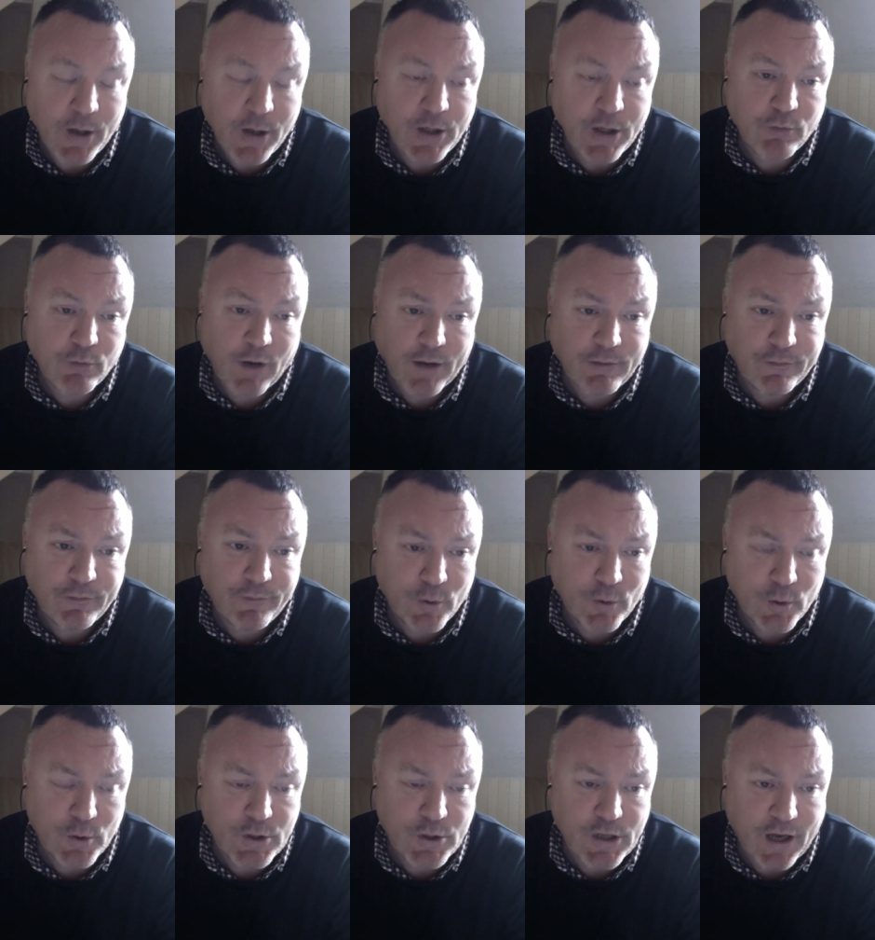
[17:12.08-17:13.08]
He's only run
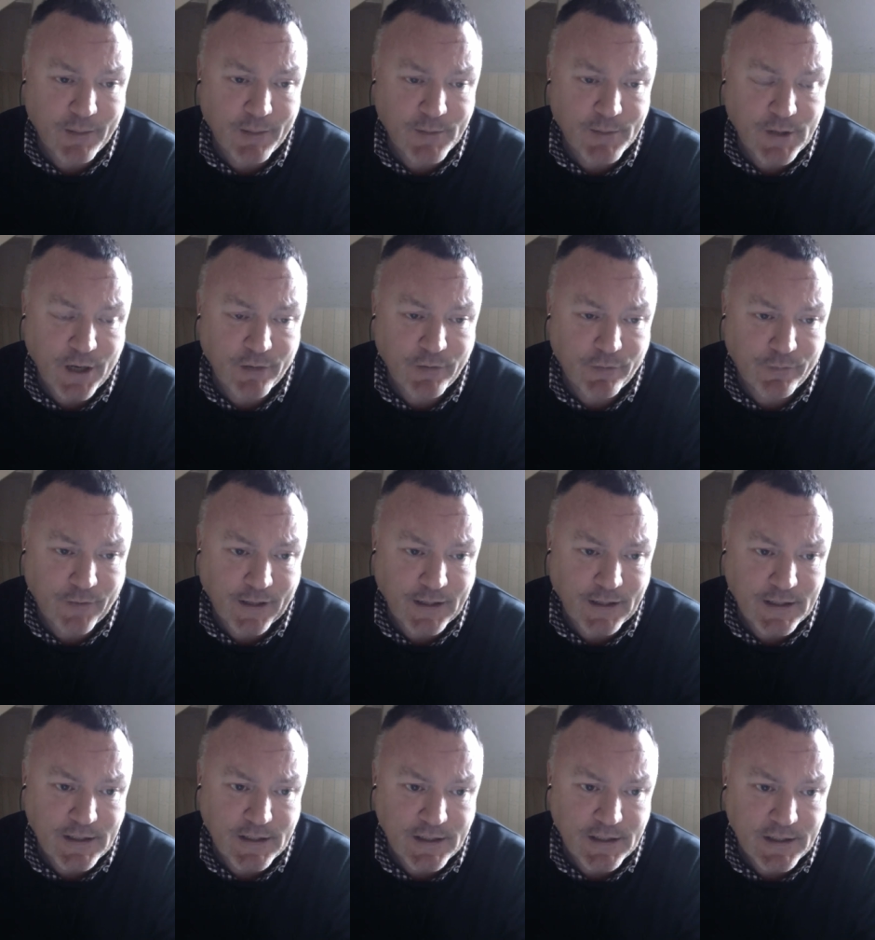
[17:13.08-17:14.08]
four times over
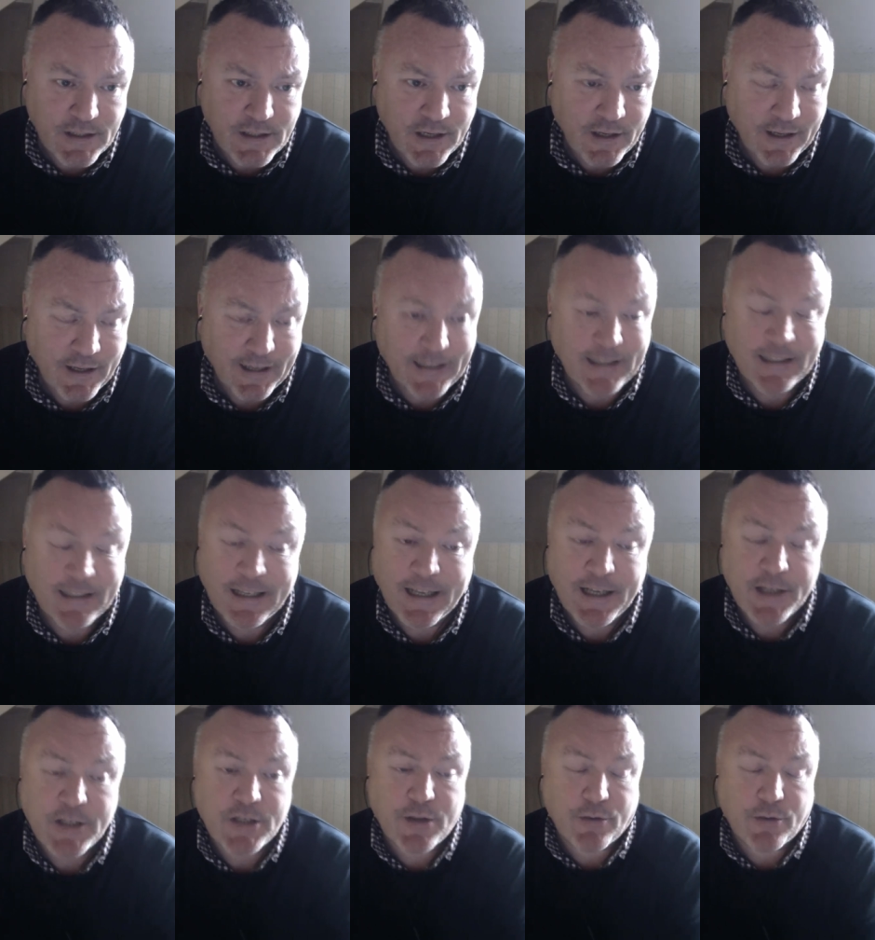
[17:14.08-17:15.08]
fences. He
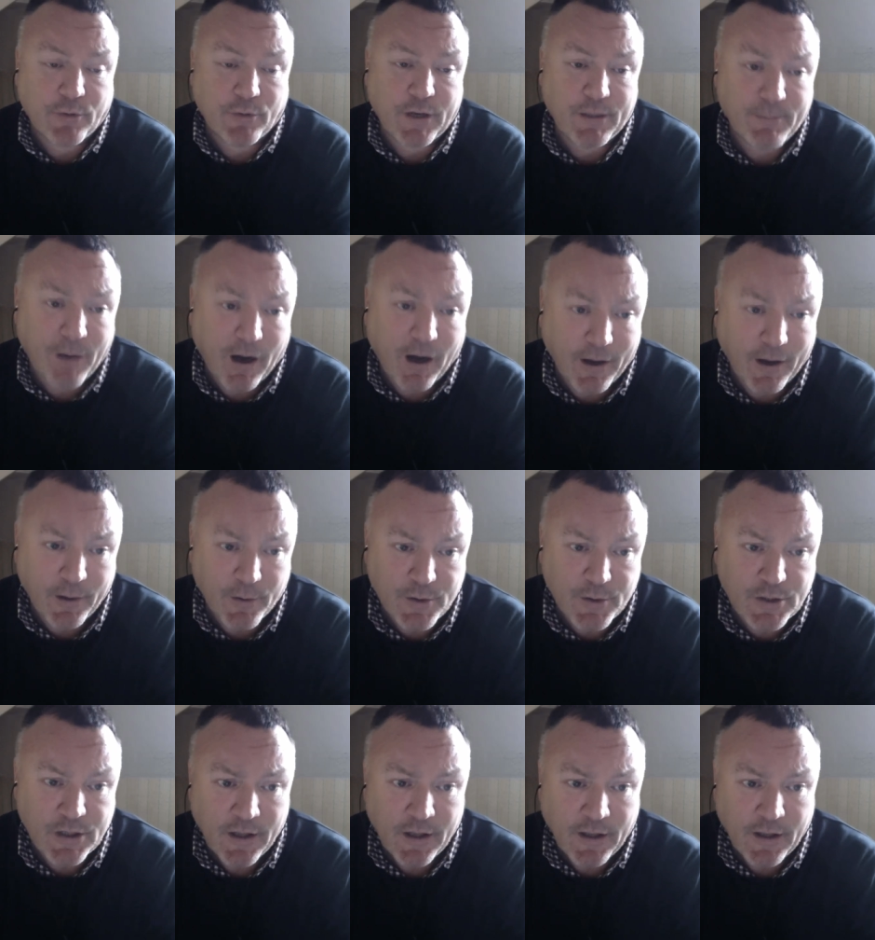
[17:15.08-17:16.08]
needs 3
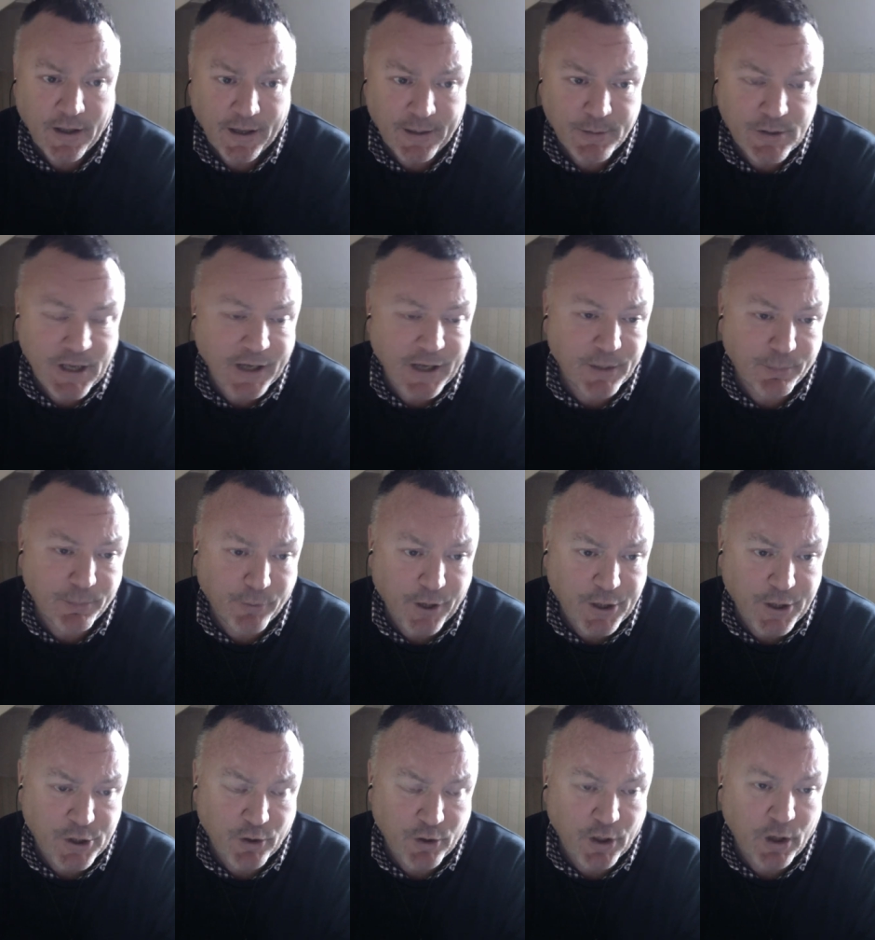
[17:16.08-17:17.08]
miles. He was under
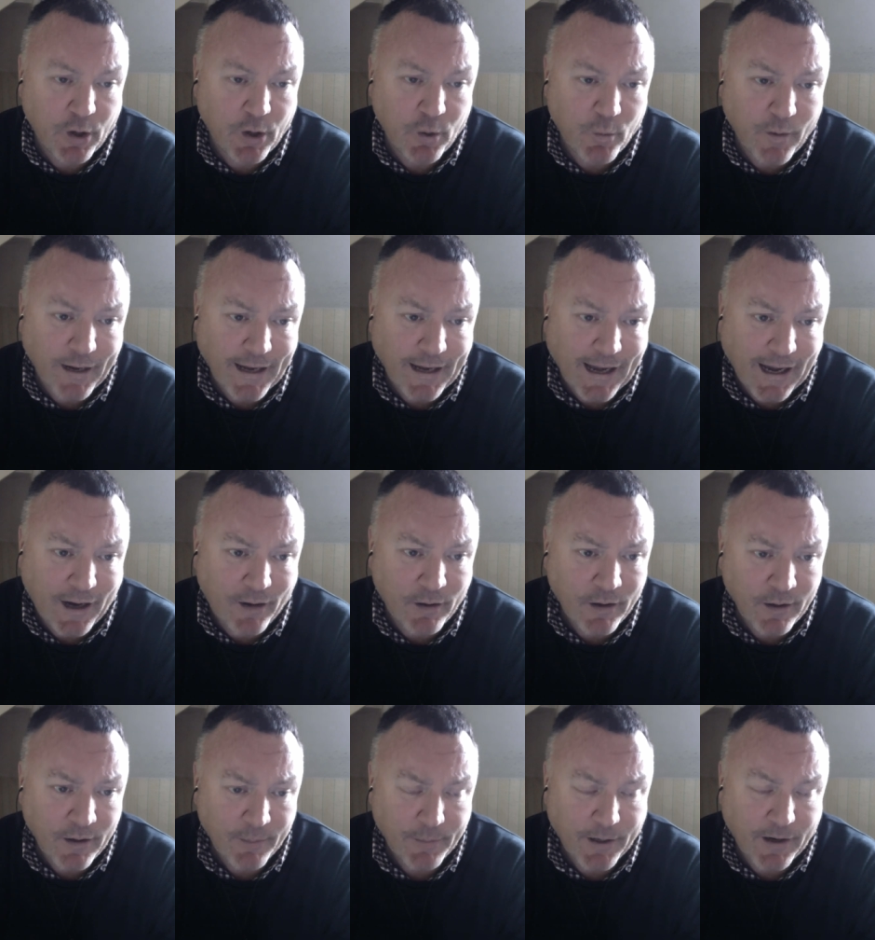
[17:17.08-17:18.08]
pressure a long way
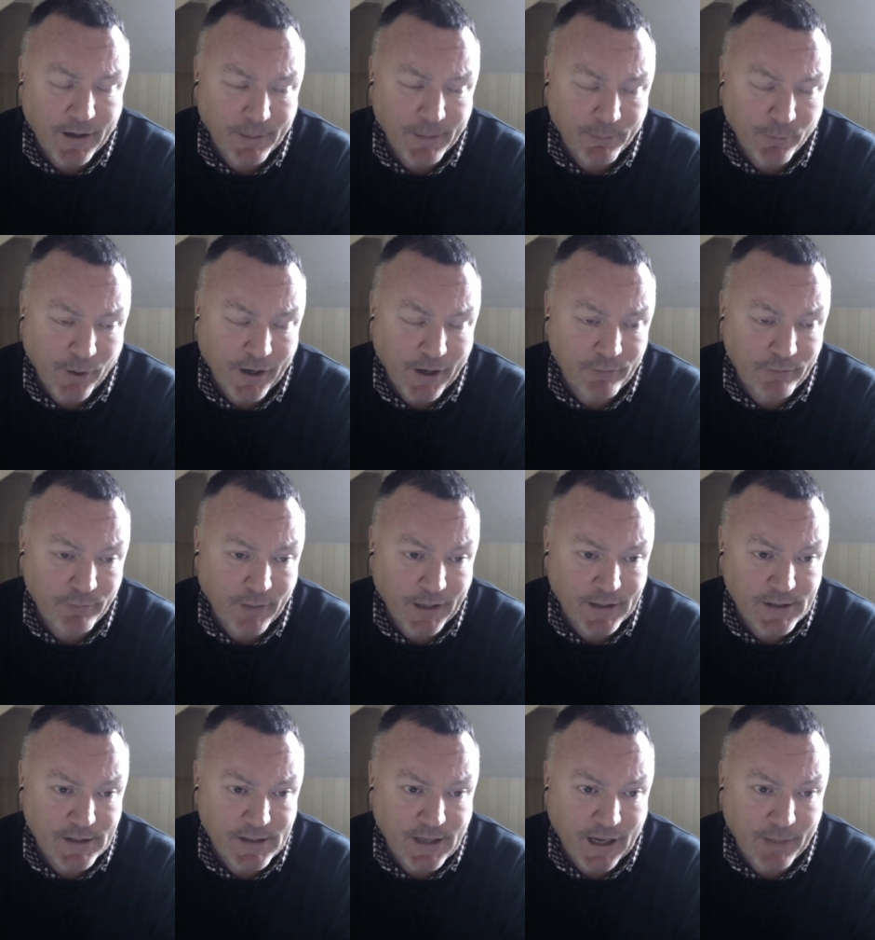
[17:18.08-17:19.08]
out behind Brave
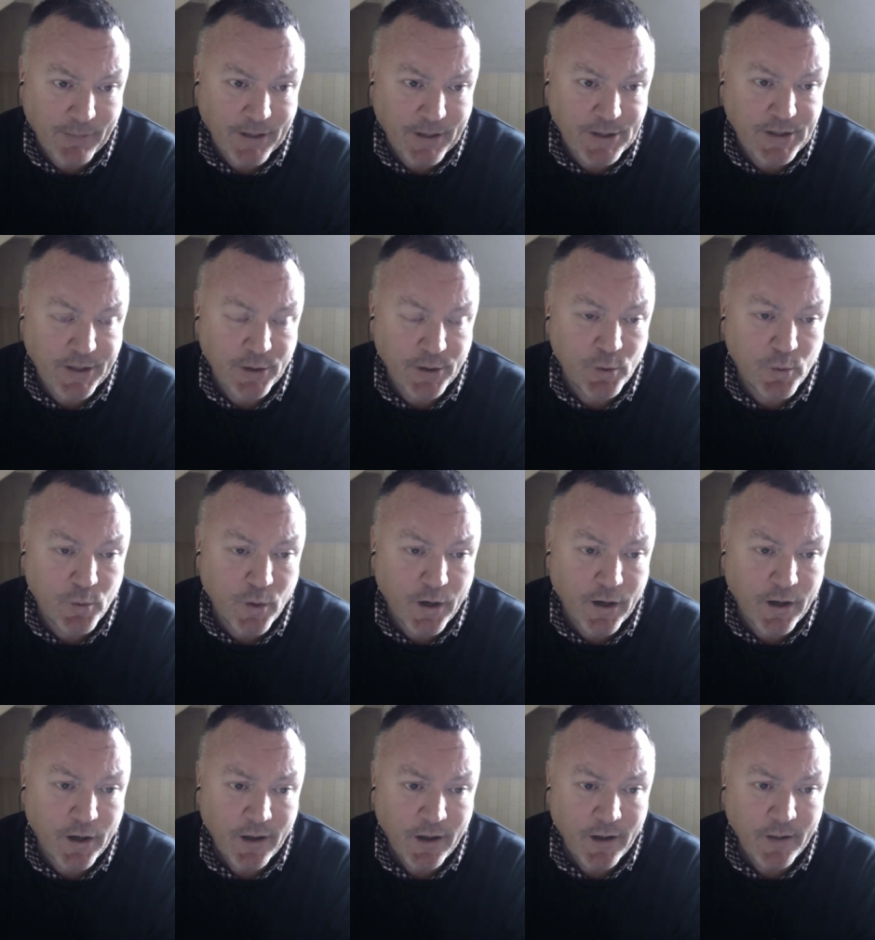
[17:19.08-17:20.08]
Man's Game, as they all
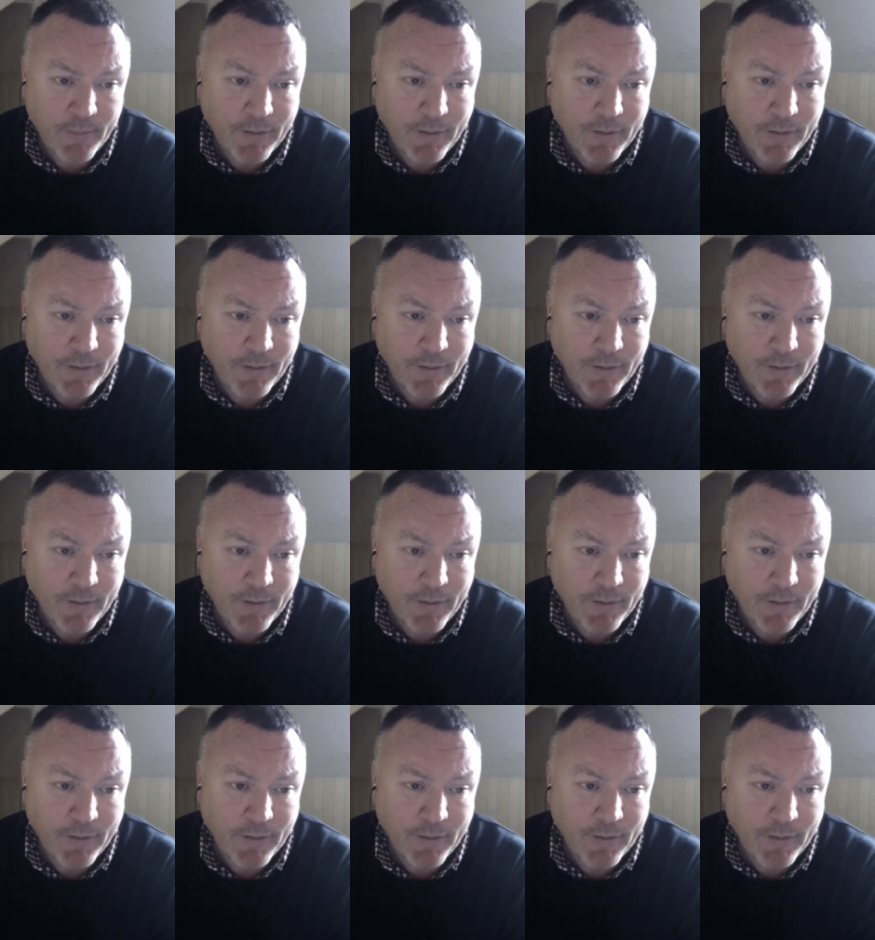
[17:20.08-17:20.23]
were.